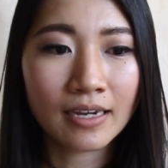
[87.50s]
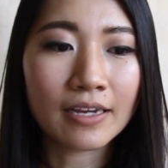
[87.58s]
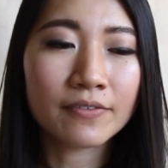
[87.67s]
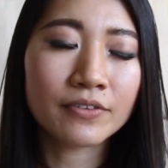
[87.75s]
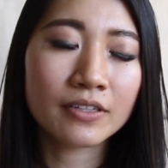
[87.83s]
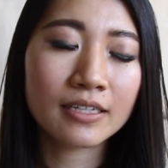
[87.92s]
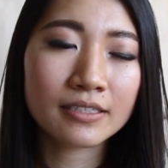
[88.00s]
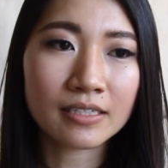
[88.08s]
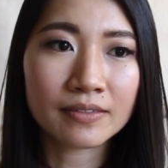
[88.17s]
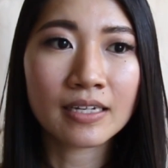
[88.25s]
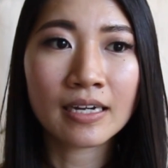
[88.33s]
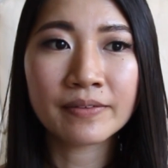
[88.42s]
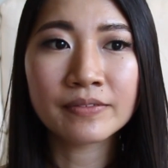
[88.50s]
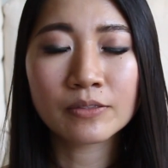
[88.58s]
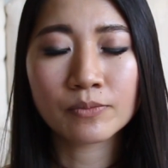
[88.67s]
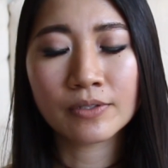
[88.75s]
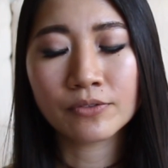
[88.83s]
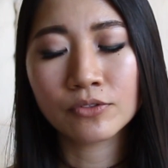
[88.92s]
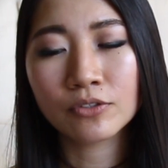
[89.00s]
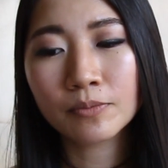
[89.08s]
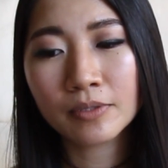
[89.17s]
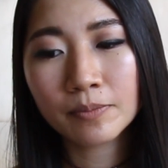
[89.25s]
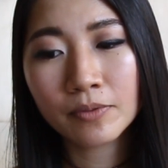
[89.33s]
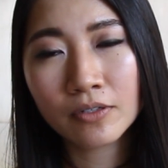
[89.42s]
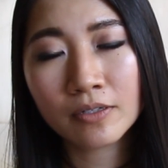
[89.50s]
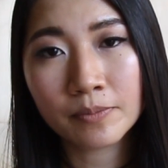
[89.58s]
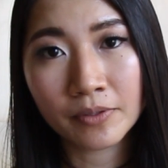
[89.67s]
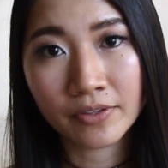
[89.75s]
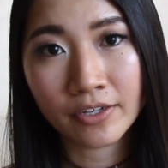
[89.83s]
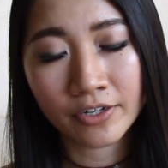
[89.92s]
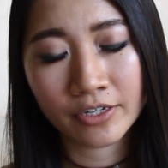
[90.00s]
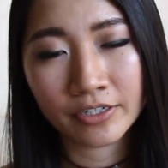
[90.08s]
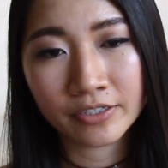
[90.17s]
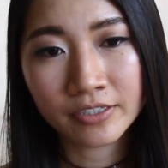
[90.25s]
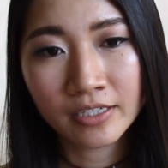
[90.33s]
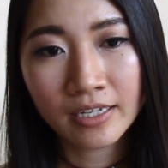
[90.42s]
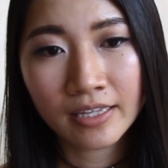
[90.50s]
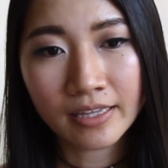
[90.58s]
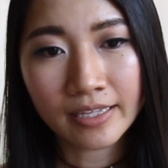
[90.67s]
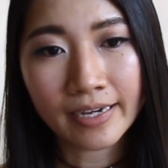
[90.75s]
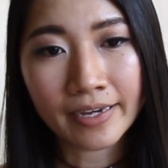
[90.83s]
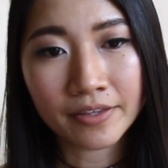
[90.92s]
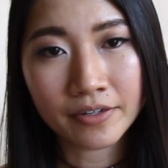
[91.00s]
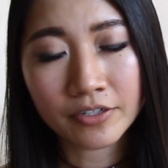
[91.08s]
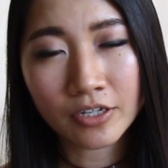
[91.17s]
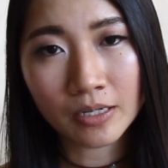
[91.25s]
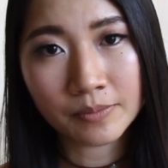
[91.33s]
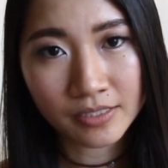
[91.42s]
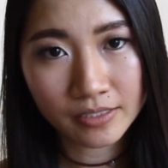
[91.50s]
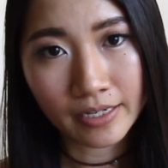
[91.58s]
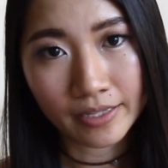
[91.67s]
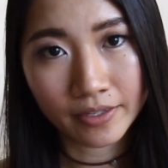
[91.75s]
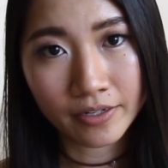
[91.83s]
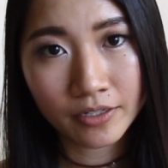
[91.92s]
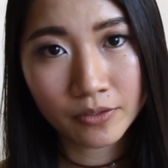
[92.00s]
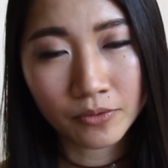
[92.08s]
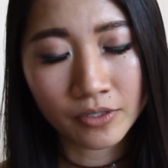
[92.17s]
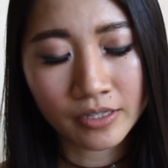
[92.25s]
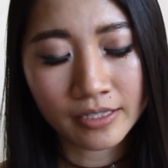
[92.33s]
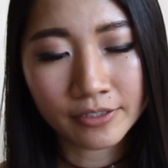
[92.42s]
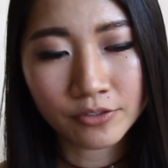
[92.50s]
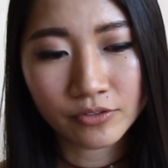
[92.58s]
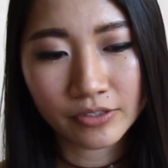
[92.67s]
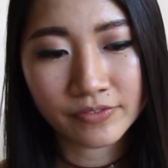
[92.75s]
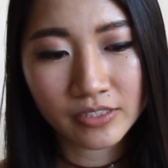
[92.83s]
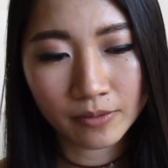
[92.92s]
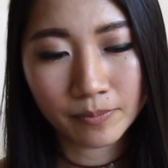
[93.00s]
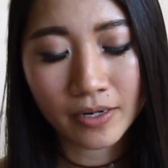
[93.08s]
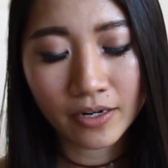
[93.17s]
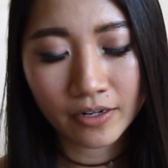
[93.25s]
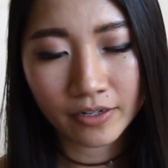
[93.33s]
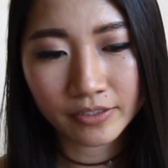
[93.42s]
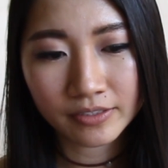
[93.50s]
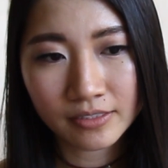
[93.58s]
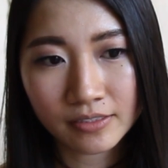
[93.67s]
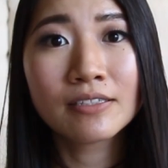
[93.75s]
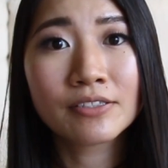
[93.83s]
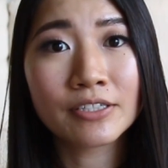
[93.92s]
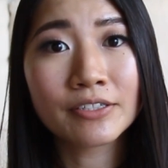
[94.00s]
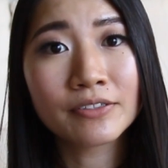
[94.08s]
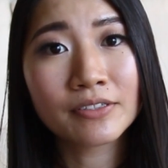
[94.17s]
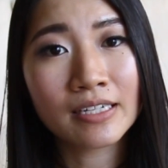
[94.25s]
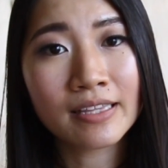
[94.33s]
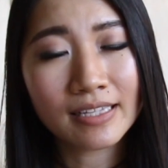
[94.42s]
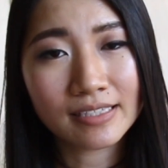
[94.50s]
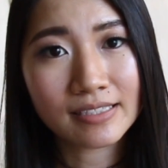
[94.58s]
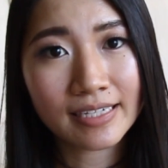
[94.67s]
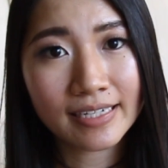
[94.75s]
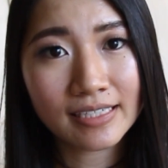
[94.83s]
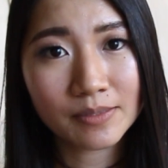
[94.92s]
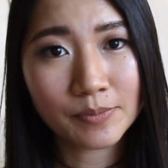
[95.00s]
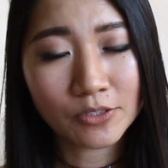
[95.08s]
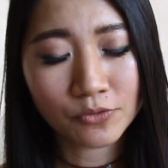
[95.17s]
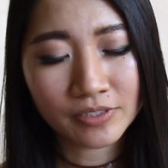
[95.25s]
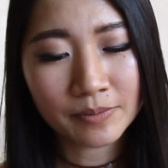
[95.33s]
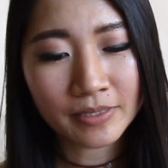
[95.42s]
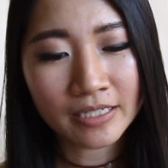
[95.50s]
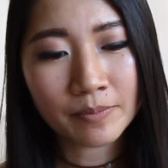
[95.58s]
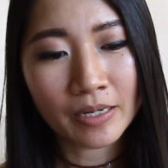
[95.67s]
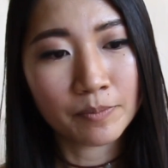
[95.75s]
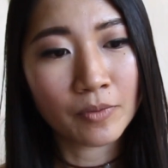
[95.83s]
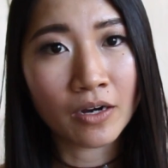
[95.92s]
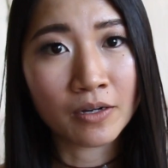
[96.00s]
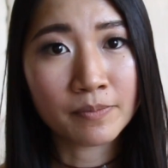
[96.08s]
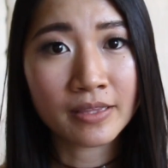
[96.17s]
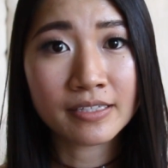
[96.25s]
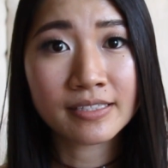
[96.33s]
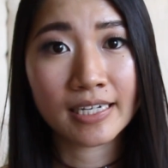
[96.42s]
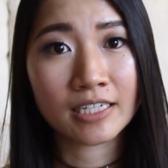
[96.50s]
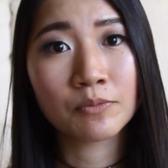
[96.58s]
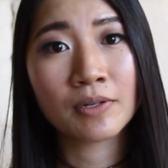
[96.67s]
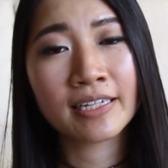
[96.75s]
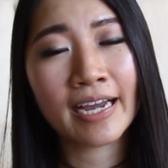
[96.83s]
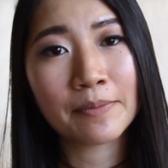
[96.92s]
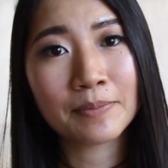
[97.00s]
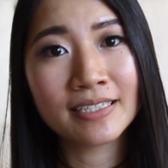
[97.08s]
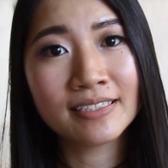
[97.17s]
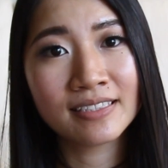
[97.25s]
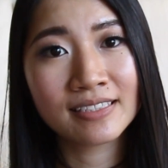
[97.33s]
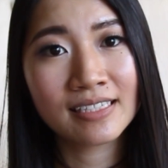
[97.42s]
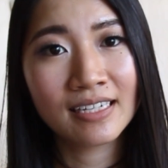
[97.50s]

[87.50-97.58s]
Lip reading: I feel like sometimes when two people are both hurt, they either come together or they drift apart. So in this case, between me and my mom, the second one happened.